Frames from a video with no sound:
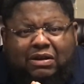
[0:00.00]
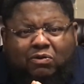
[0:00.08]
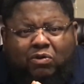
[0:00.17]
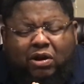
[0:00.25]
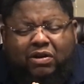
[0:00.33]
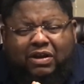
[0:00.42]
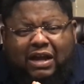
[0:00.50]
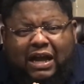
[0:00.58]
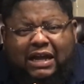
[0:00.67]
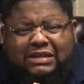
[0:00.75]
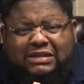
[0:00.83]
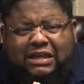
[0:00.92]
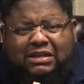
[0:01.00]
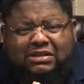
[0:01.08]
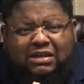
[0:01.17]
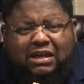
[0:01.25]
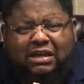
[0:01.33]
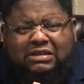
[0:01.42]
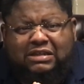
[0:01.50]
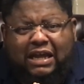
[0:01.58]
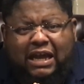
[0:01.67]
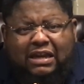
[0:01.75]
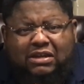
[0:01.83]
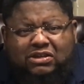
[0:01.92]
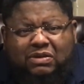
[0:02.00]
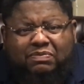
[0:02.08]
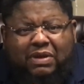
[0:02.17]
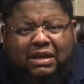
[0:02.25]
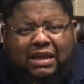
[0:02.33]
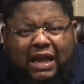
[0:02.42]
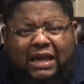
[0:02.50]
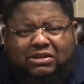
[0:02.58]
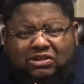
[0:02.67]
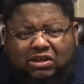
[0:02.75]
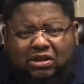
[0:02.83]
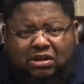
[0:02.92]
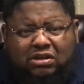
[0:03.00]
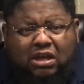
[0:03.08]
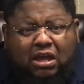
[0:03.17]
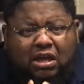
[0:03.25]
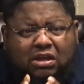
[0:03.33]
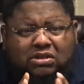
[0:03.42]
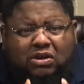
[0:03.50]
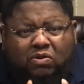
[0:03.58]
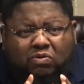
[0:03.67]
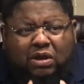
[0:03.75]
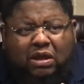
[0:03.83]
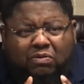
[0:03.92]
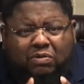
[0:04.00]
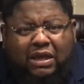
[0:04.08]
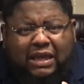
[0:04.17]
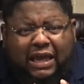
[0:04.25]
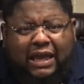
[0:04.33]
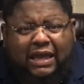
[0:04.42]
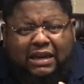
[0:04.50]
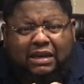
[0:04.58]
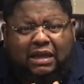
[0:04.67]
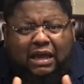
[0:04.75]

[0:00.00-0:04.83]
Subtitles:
the word of God say, judge not that you be not judged. So we can't,